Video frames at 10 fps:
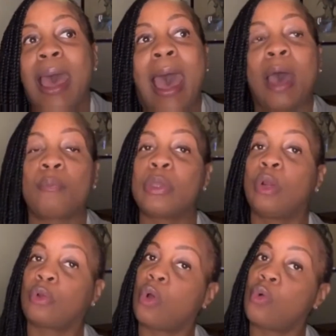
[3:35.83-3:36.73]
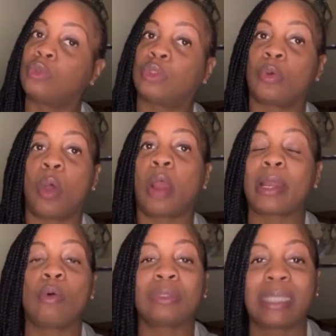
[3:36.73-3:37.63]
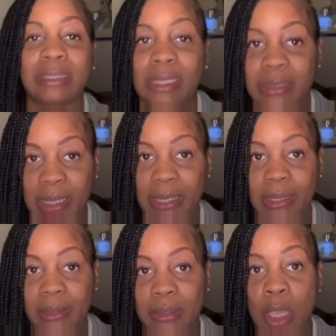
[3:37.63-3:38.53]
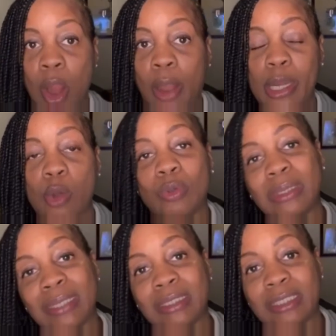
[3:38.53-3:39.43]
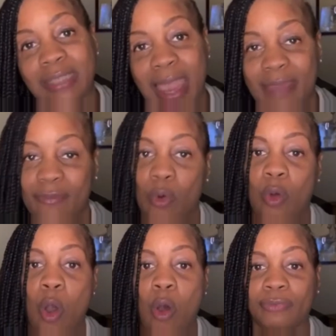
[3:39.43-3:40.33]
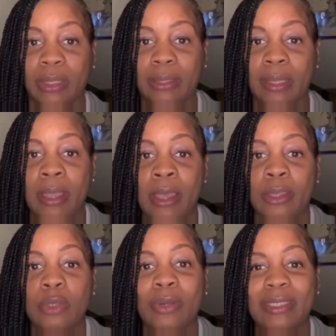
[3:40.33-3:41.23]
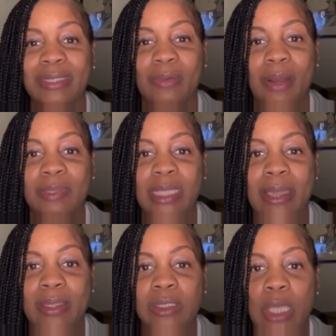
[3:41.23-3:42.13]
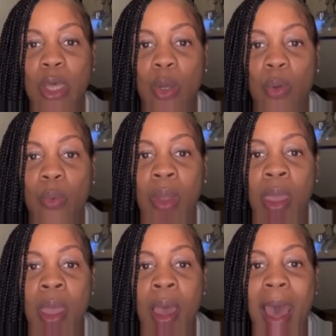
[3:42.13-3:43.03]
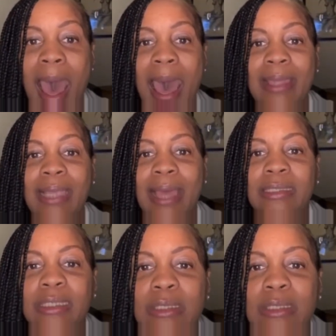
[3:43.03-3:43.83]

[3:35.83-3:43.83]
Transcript: we don't know are they going to test these kids? Are they going to test the staff often? You understand what I'm saying? So I just